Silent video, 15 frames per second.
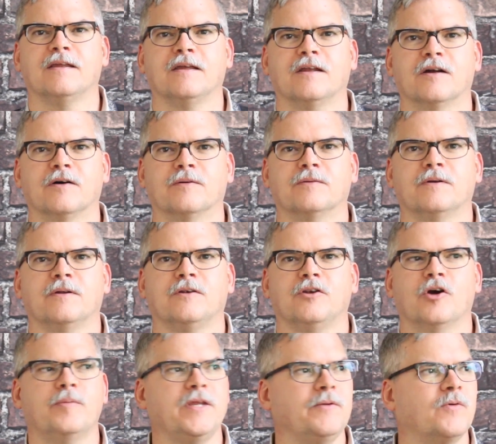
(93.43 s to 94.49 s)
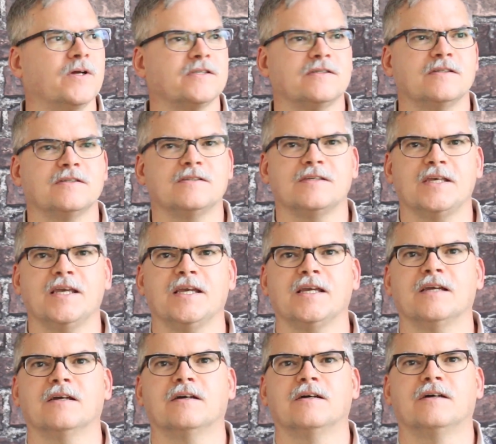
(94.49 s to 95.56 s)
You know, nobody wants to
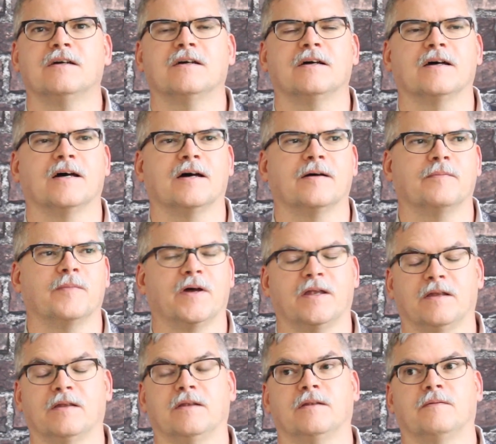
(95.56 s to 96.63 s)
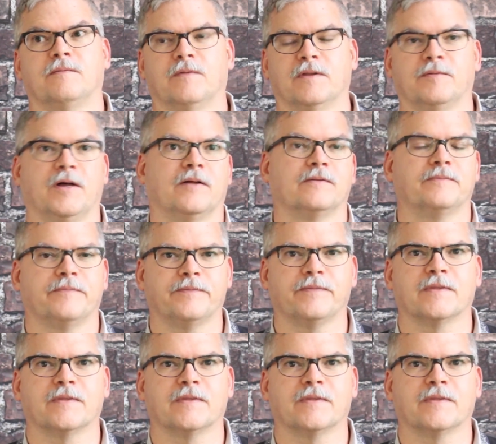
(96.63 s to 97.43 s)
see, um, and, and well,